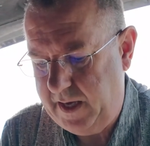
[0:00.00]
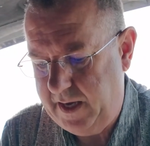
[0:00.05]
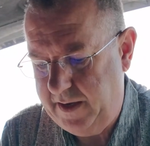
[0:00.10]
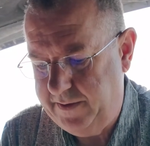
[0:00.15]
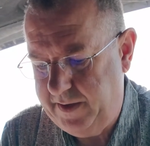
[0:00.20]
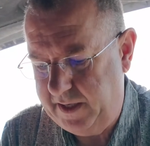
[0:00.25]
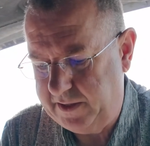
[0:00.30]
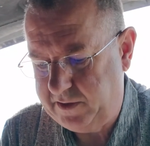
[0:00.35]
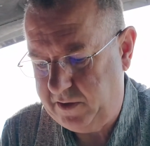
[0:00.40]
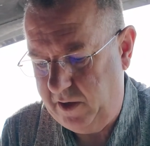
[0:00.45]

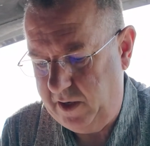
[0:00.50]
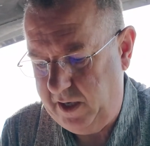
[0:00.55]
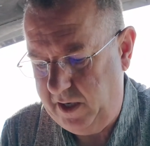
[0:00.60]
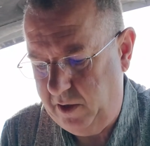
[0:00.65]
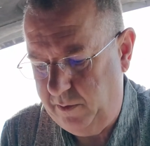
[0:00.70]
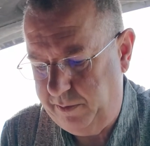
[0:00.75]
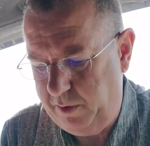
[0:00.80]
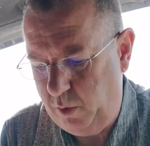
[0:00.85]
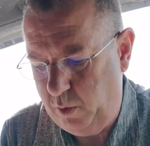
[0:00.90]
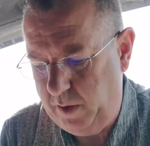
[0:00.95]
And that's got a
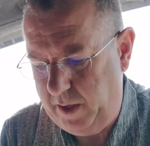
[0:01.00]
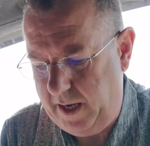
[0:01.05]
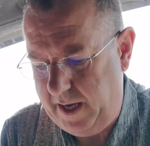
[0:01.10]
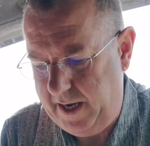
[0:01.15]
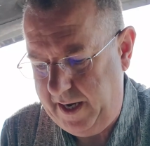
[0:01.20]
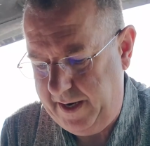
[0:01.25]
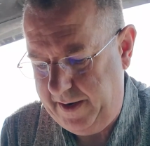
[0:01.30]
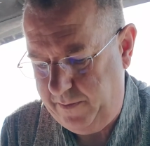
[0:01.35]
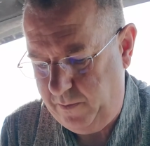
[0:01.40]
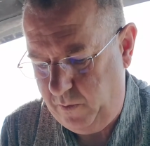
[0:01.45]
little blown
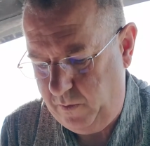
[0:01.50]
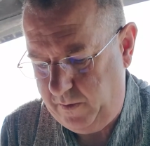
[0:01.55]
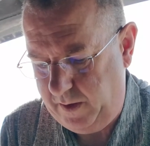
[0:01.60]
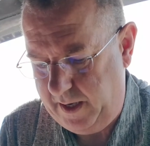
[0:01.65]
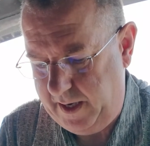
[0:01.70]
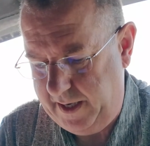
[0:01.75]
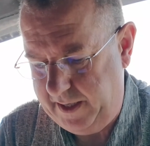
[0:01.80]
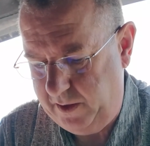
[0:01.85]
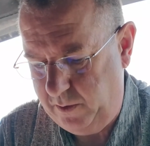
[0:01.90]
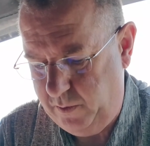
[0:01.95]

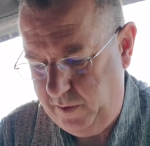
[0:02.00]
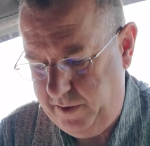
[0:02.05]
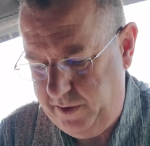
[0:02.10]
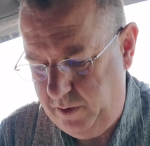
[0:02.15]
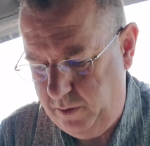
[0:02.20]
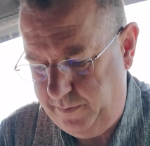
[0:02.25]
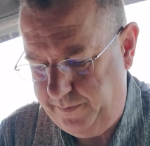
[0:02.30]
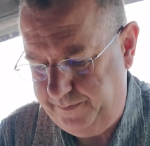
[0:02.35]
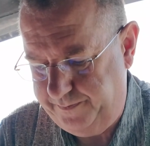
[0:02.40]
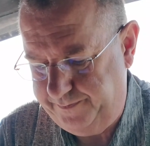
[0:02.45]
line going
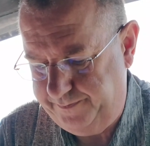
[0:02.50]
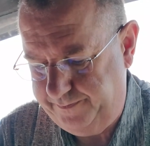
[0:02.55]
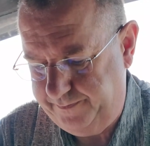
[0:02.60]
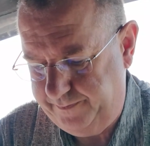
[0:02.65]
up.